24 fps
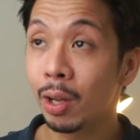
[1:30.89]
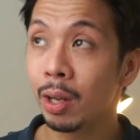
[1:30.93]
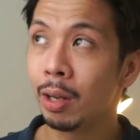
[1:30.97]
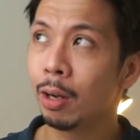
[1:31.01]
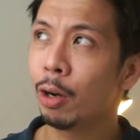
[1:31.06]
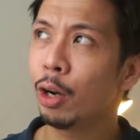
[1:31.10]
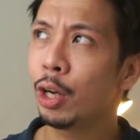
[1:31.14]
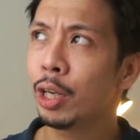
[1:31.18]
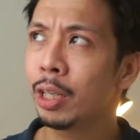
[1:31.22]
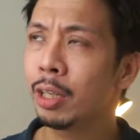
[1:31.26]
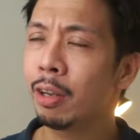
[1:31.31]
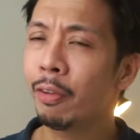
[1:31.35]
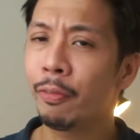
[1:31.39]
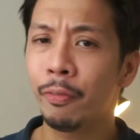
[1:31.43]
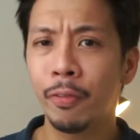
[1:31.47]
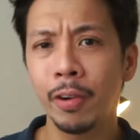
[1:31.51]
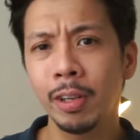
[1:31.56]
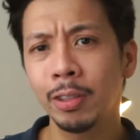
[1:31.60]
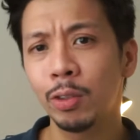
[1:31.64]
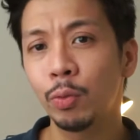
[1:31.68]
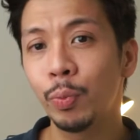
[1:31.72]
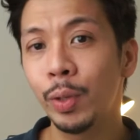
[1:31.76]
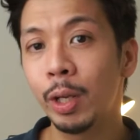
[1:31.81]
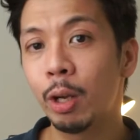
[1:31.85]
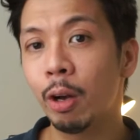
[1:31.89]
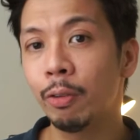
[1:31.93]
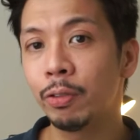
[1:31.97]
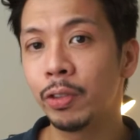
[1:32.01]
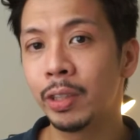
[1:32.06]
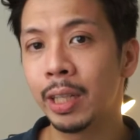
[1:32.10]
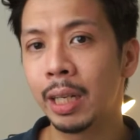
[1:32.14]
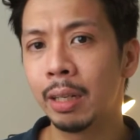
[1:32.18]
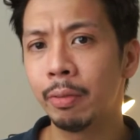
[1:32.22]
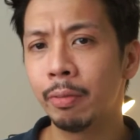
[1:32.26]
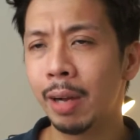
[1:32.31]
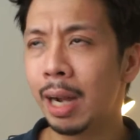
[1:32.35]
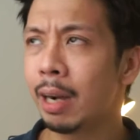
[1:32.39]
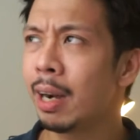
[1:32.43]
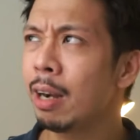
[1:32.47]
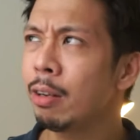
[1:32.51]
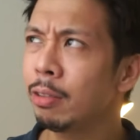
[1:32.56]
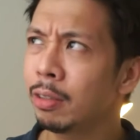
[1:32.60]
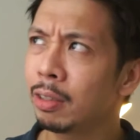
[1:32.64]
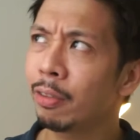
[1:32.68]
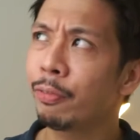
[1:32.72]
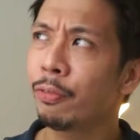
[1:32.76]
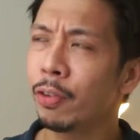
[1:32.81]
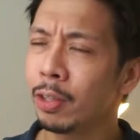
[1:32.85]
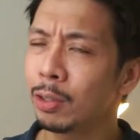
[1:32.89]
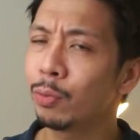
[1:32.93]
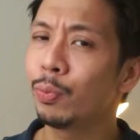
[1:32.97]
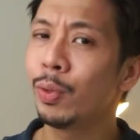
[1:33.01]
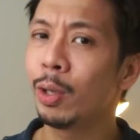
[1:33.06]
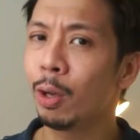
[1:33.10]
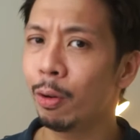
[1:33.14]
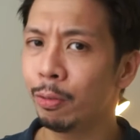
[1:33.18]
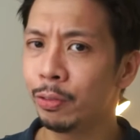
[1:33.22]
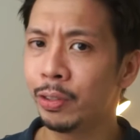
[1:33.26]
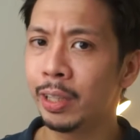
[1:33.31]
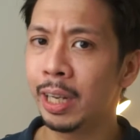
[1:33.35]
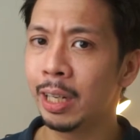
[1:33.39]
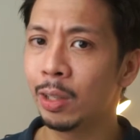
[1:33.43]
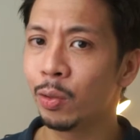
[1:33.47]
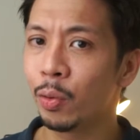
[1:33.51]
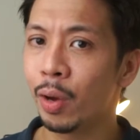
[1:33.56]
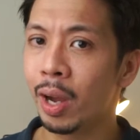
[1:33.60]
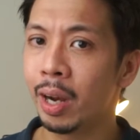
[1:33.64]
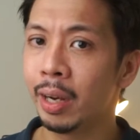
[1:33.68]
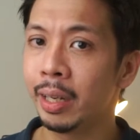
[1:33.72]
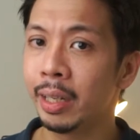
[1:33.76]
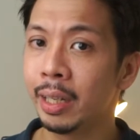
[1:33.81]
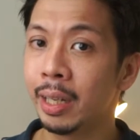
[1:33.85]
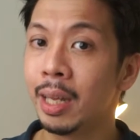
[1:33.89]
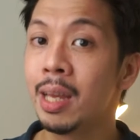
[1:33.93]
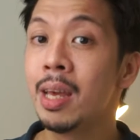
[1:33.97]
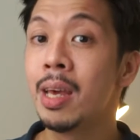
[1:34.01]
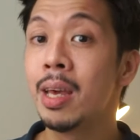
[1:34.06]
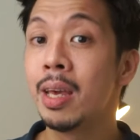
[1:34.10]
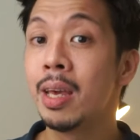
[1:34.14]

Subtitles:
on the first week of around the first week of January,